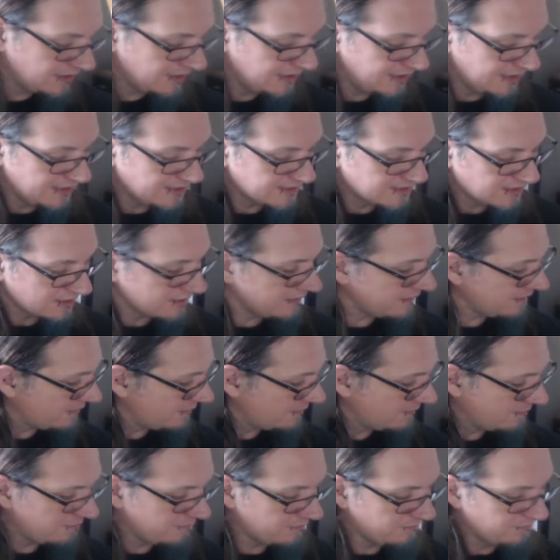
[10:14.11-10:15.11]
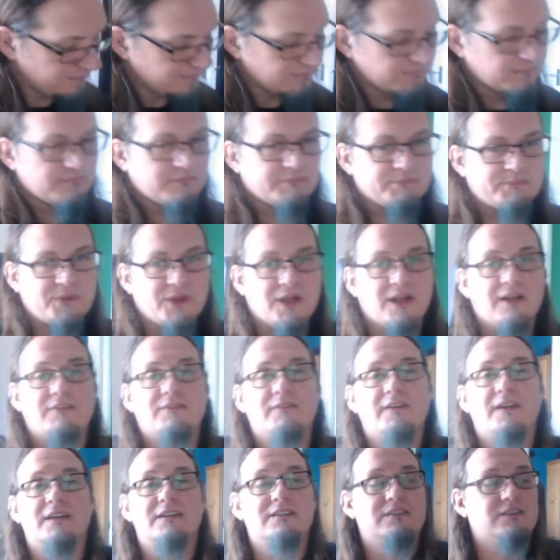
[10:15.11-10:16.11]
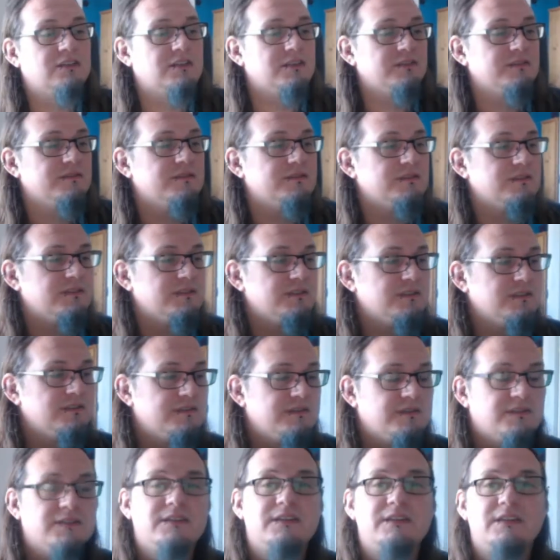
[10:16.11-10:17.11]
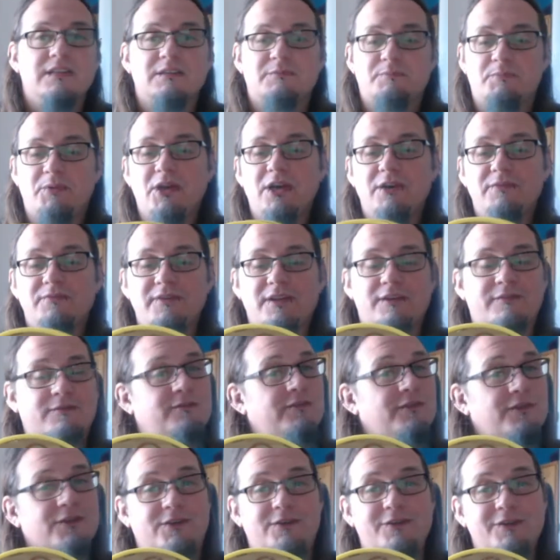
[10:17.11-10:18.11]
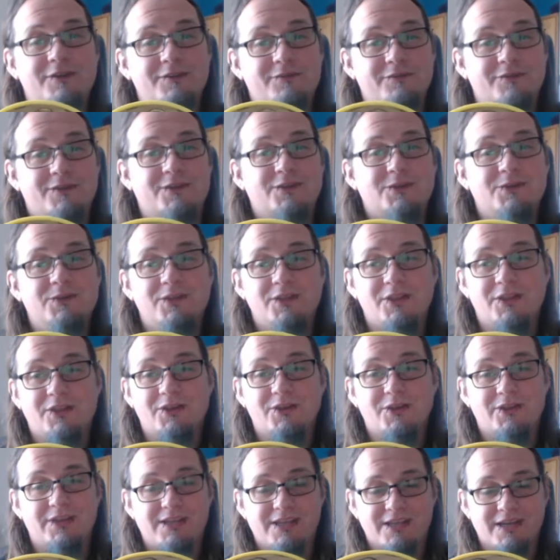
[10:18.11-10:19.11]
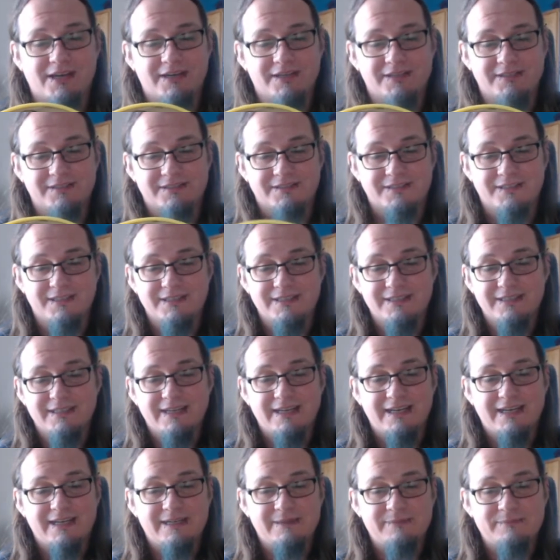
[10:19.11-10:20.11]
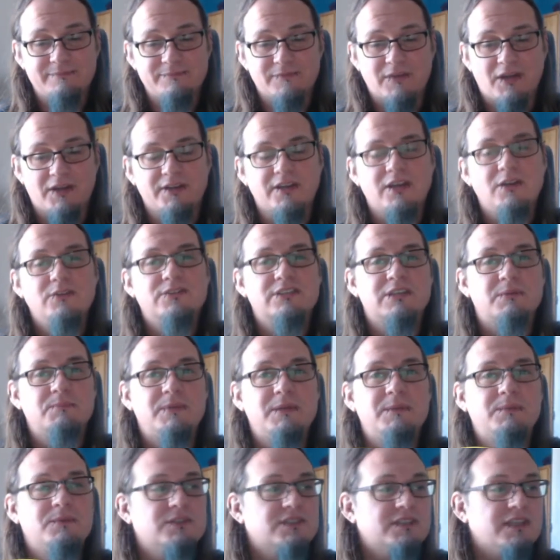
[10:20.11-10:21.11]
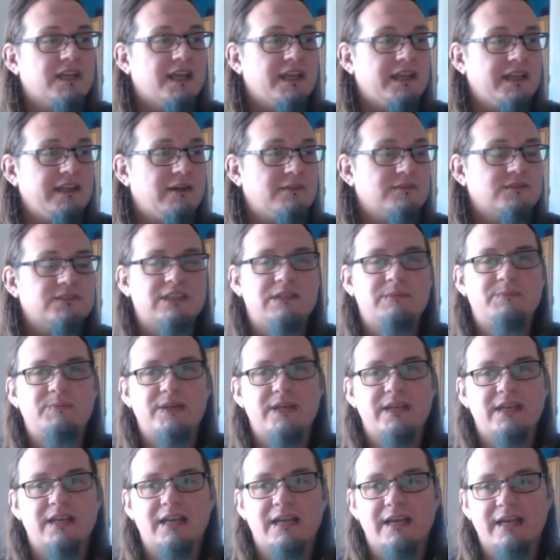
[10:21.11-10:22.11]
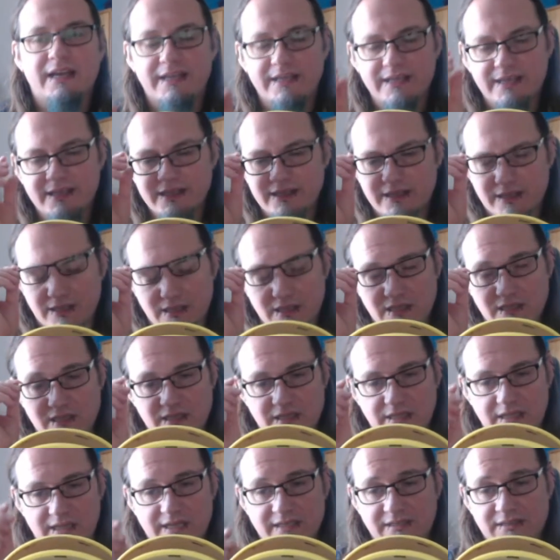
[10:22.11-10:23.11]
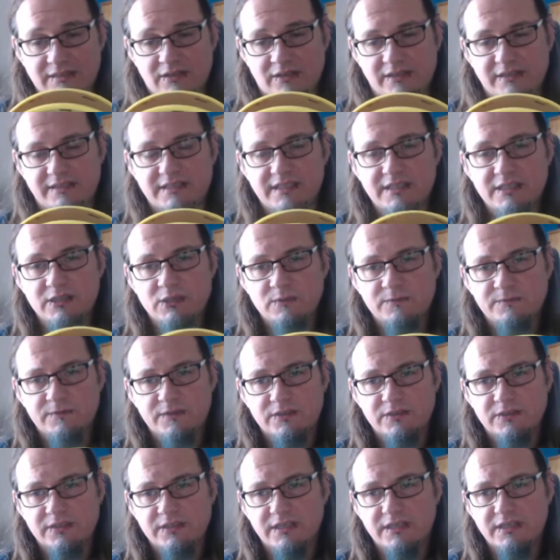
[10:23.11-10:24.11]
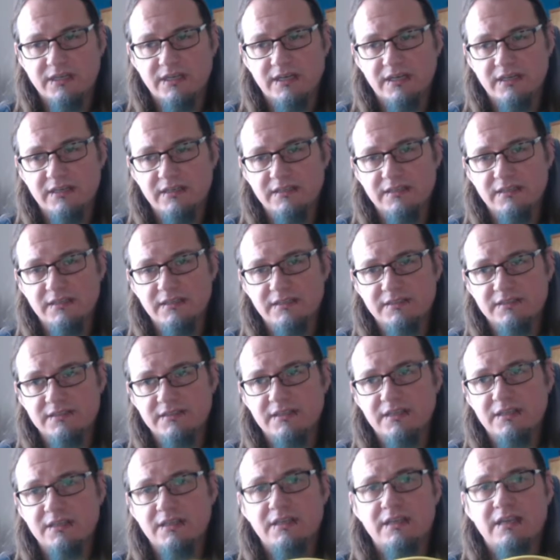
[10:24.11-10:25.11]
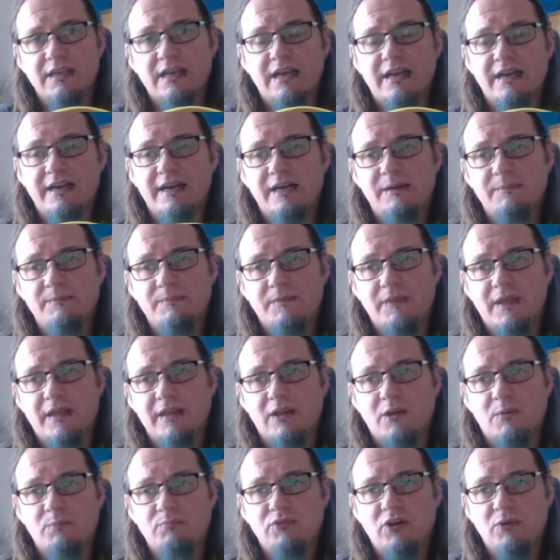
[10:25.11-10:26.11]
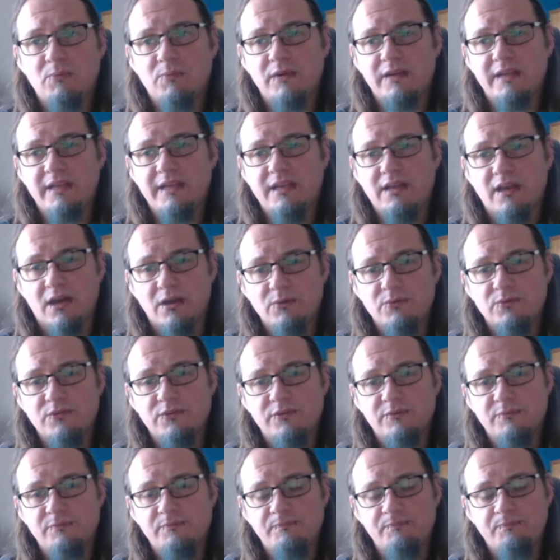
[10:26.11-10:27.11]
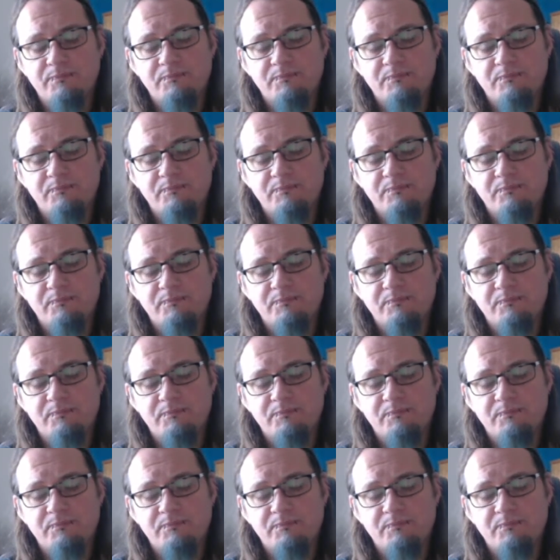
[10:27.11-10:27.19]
is perfect. It's perfect for doing the cookie cutters. I know some people say obviously PLA isn't ideal for cookie cutters, and I'll probably coat them,